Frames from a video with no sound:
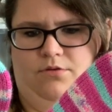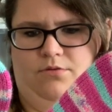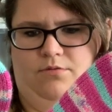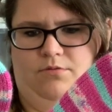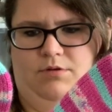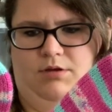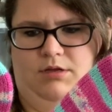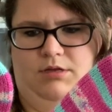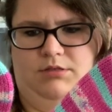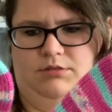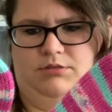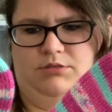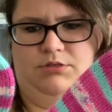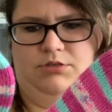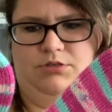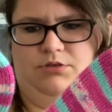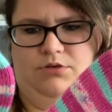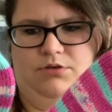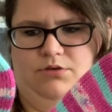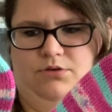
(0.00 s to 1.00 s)
1,
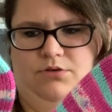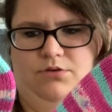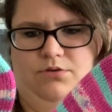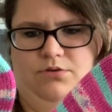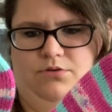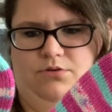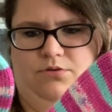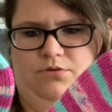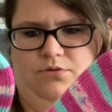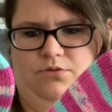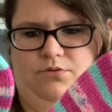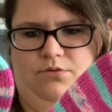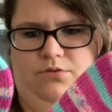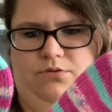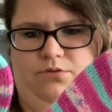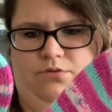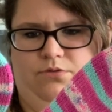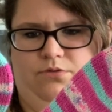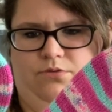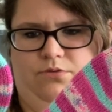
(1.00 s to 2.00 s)
2,
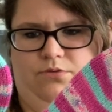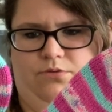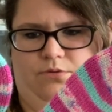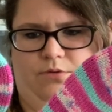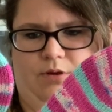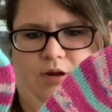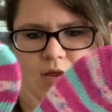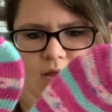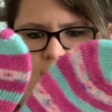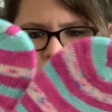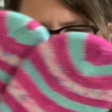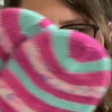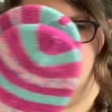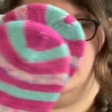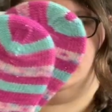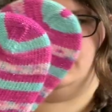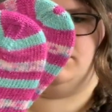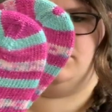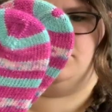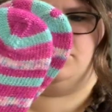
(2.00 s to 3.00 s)
3.
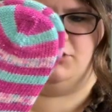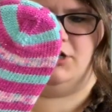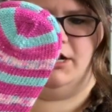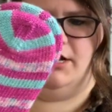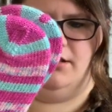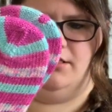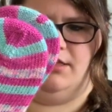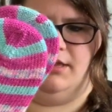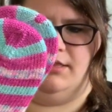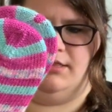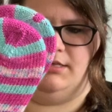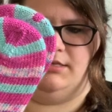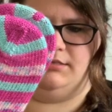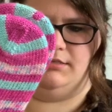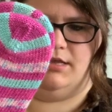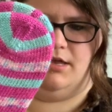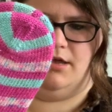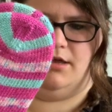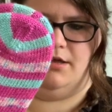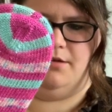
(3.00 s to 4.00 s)
Okay, so I'm trying to line
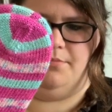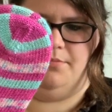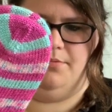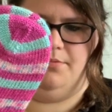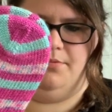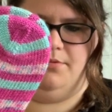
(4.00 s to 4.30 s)
these up.